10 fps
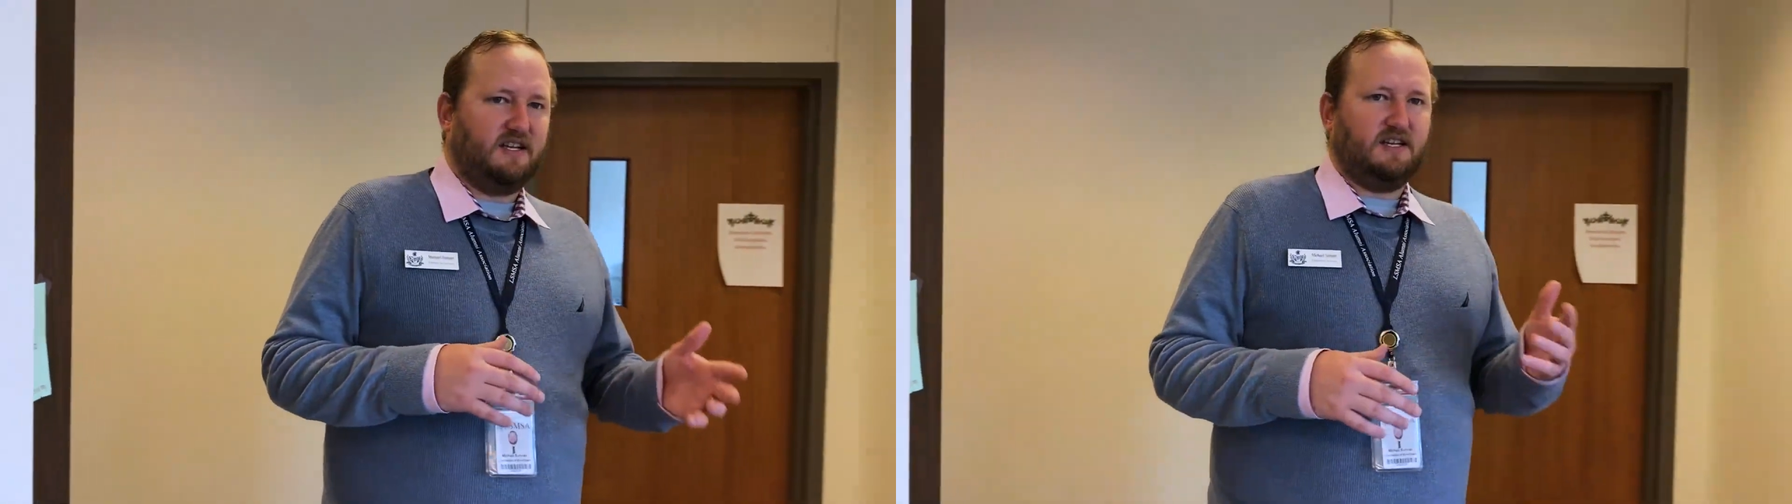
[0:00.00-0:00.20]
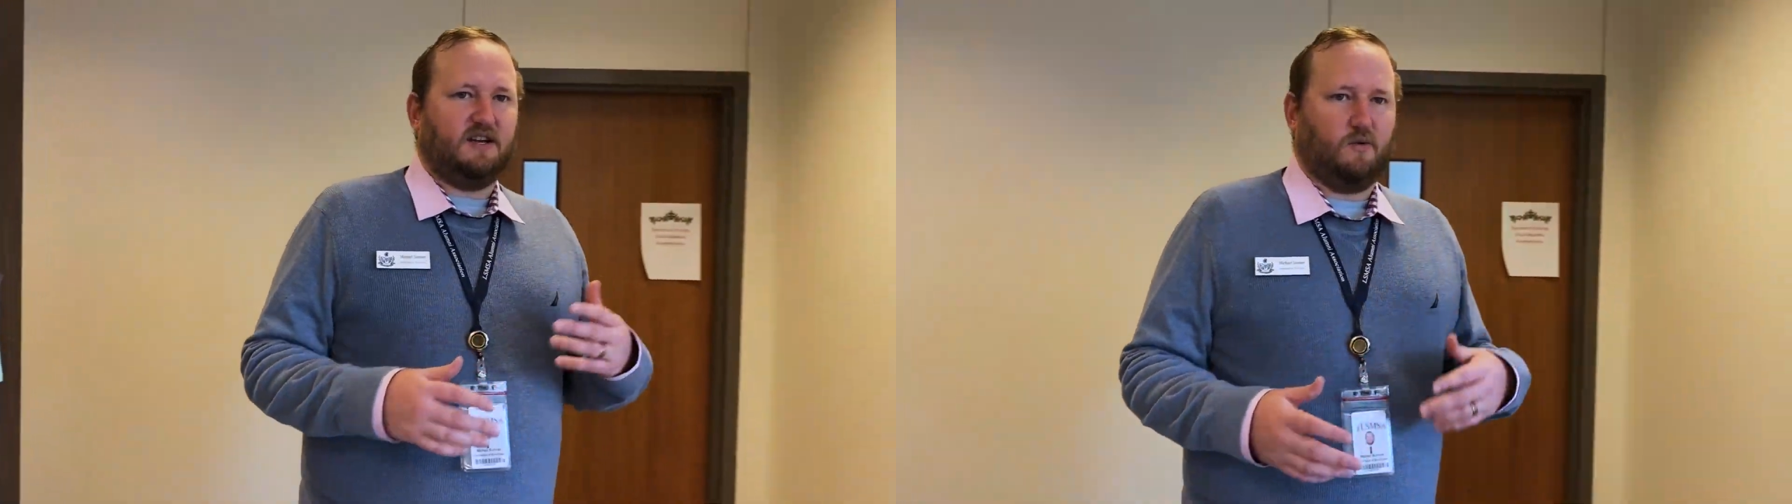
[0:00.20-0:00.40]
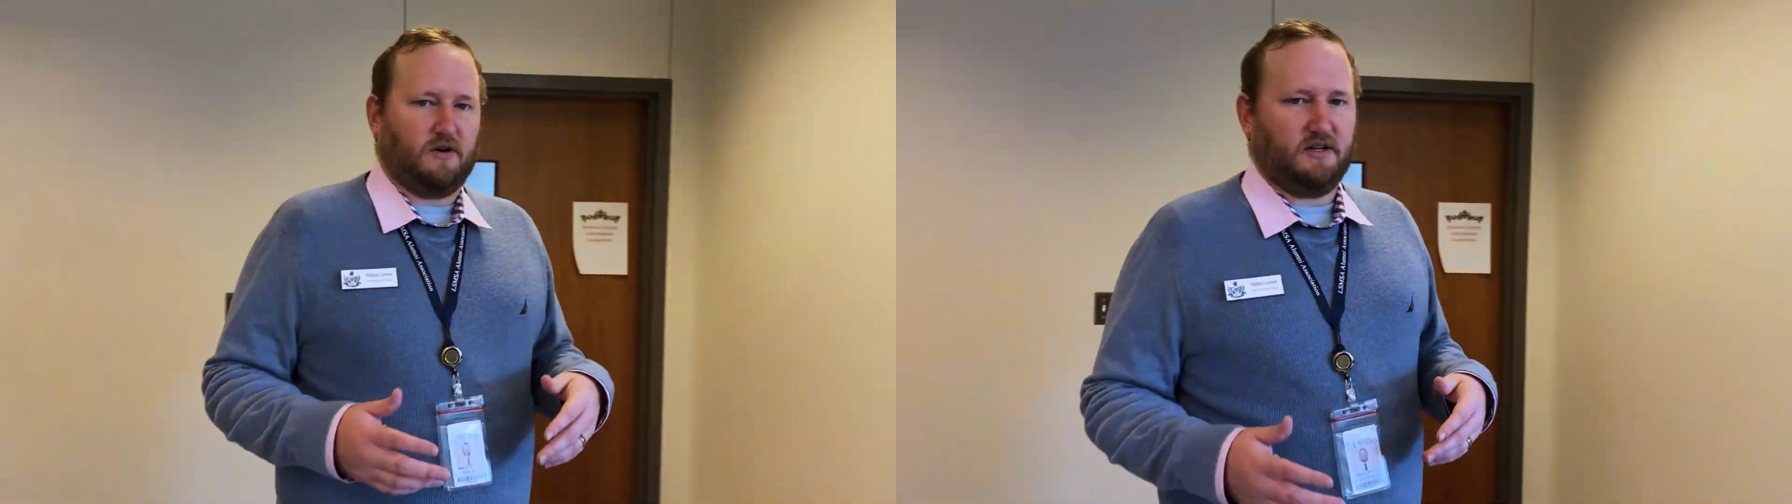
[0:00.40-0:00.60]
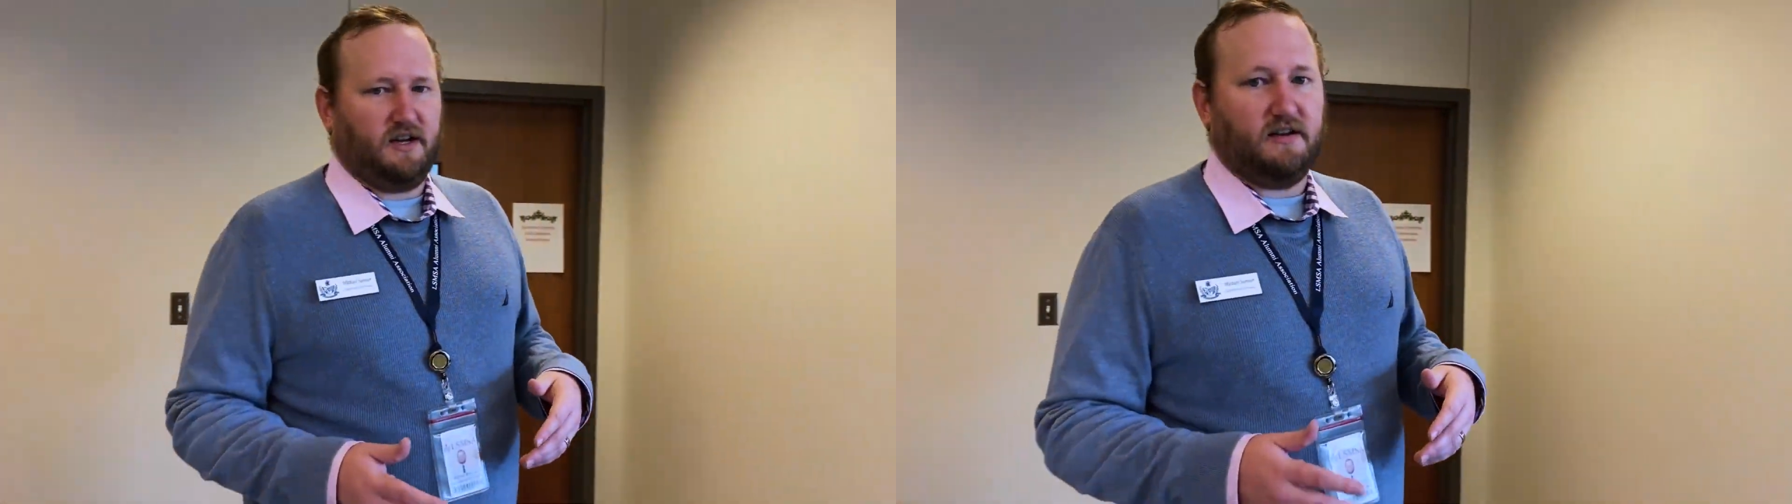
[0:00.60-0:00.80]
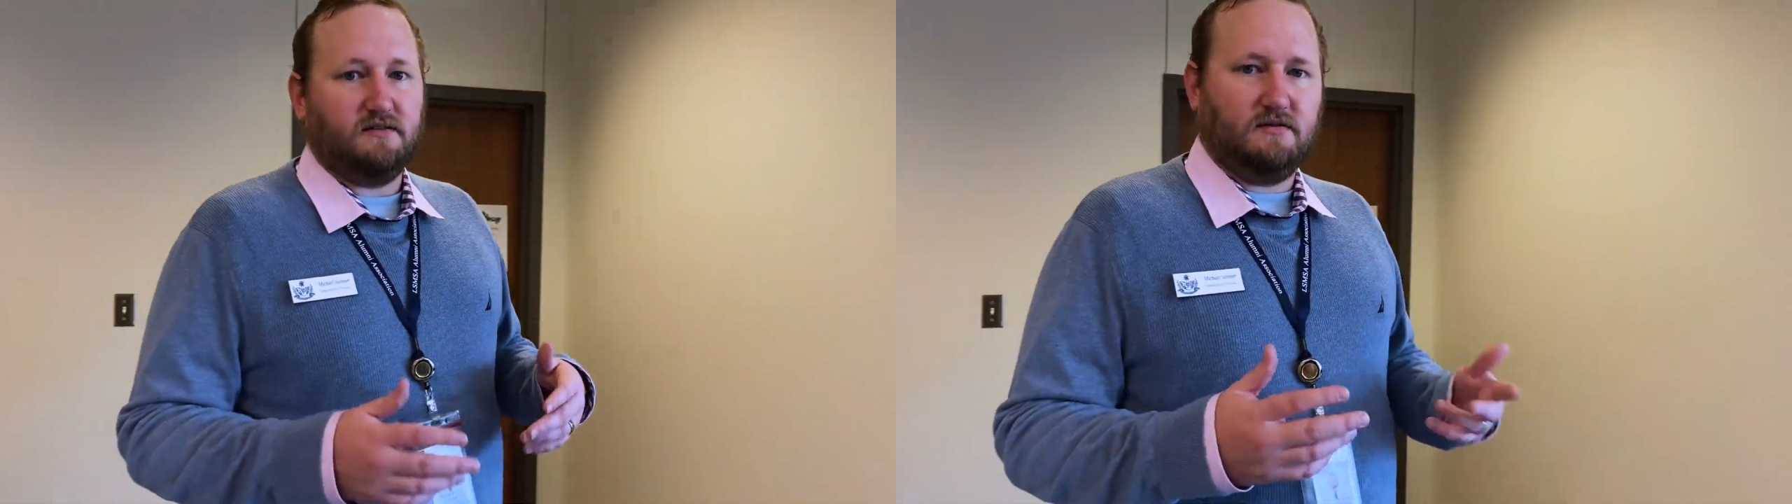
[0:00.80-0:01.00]
get work
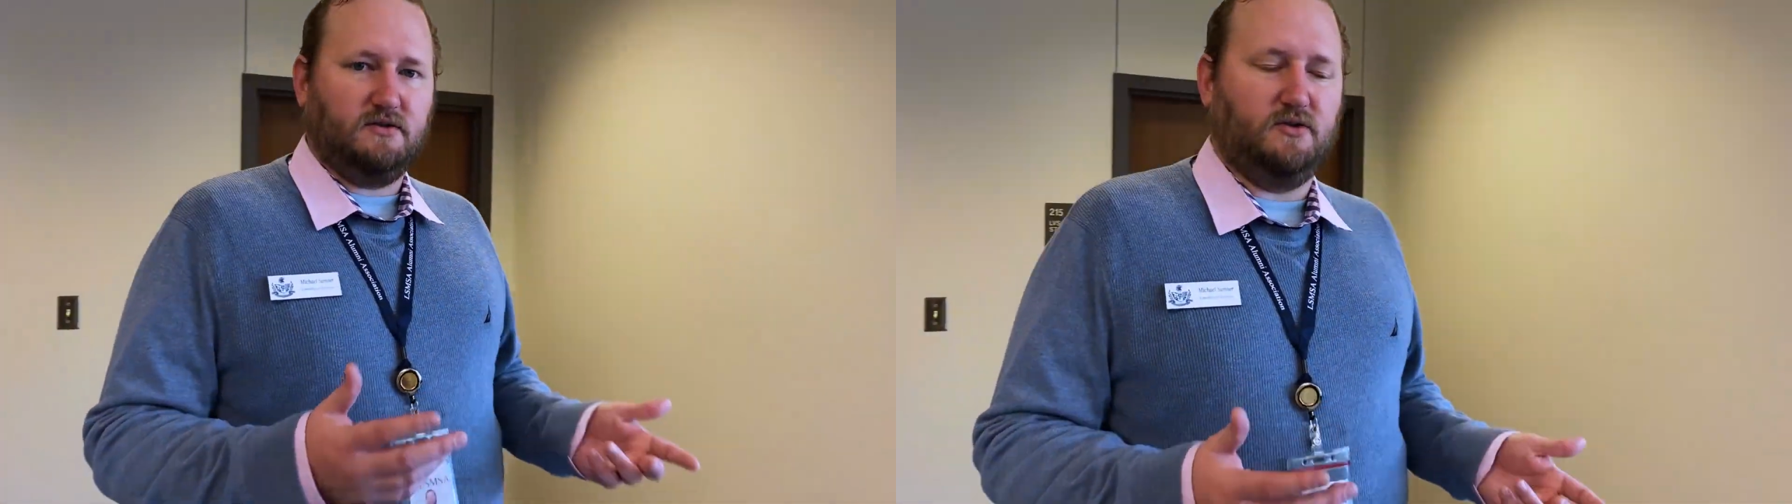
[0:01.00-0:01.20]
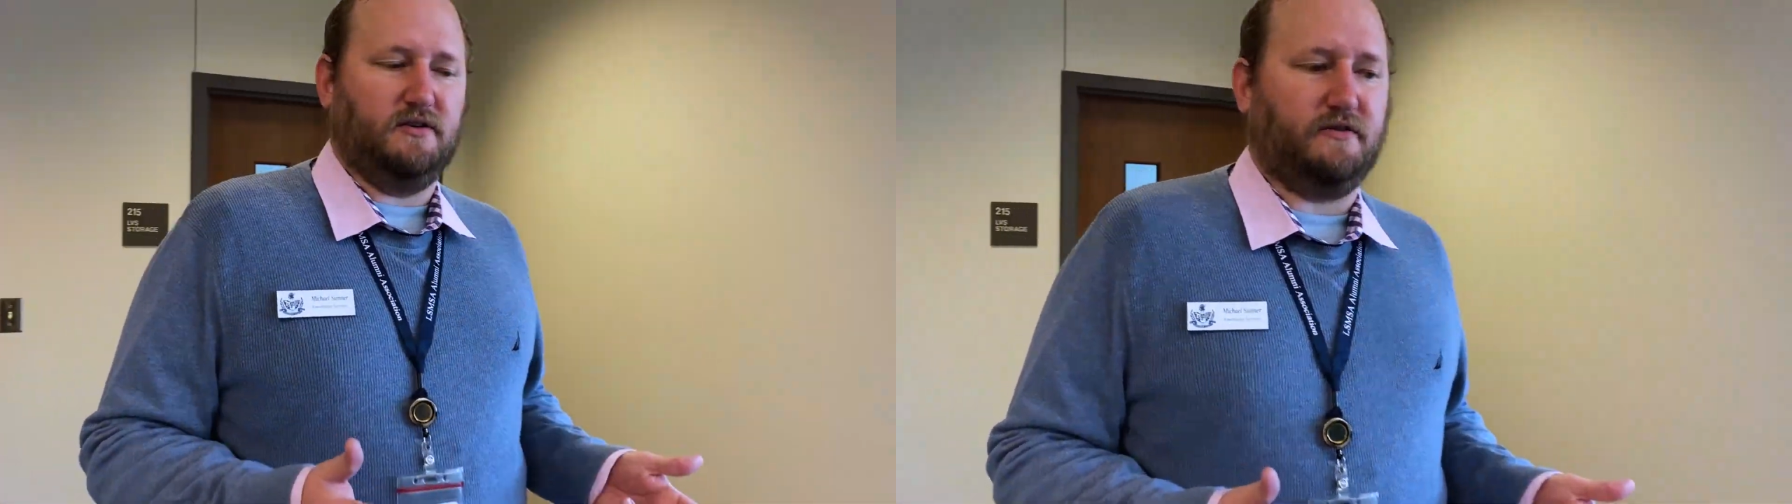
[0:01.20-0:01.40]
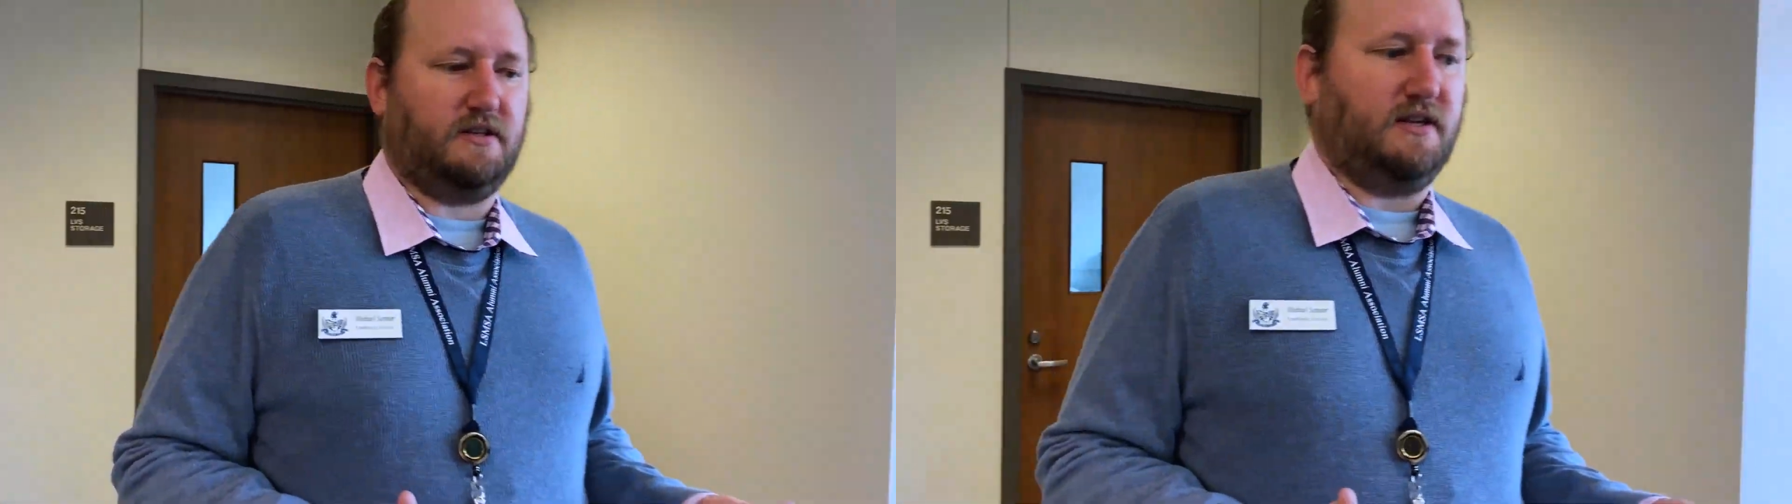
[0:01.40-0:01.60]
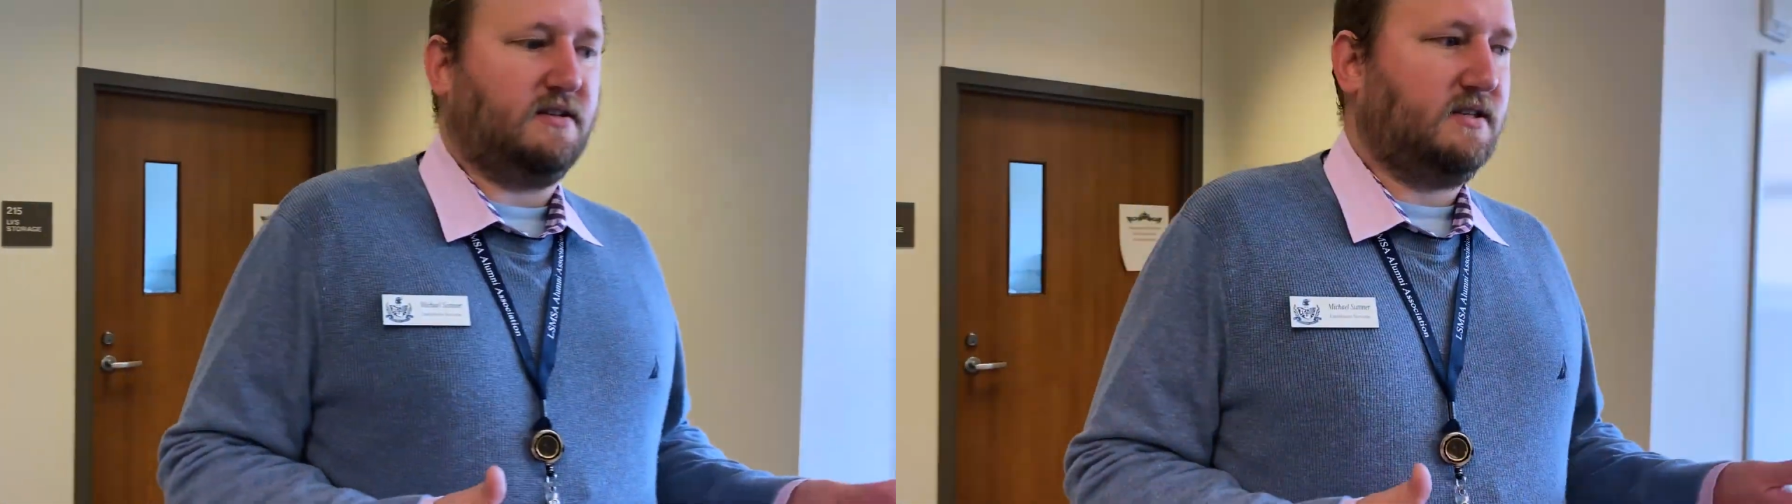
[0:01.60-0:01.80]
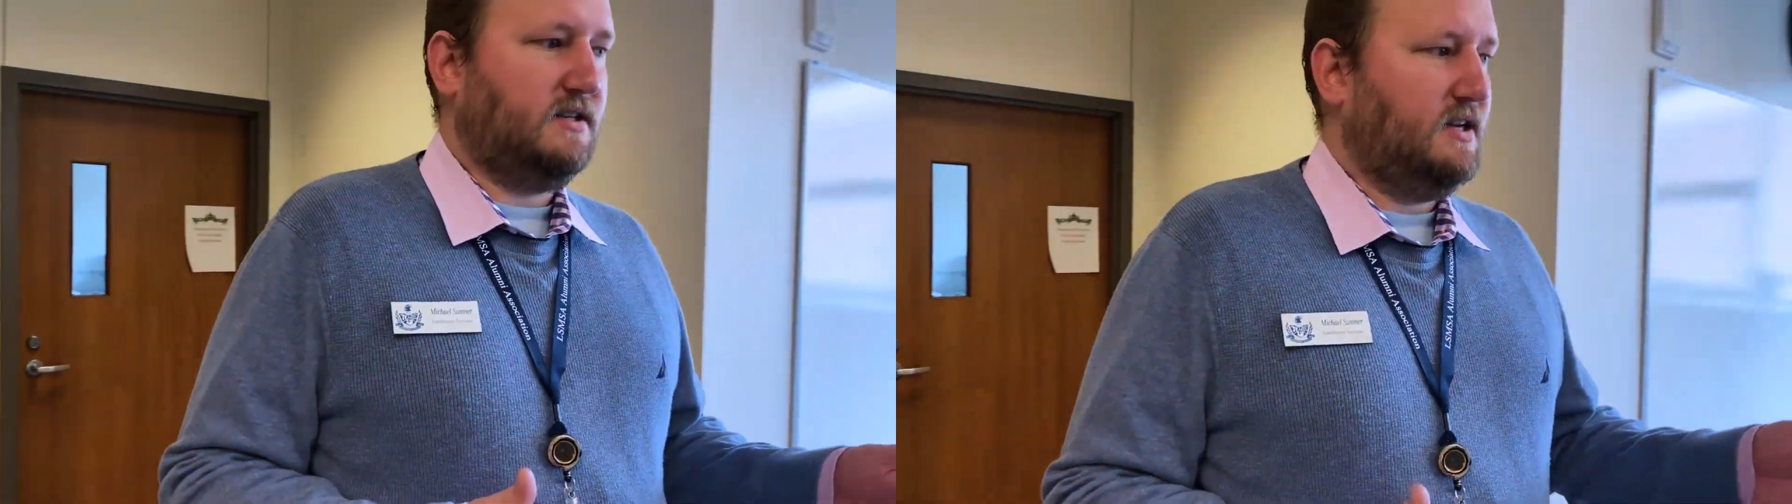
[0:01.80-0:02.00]
done, do different things.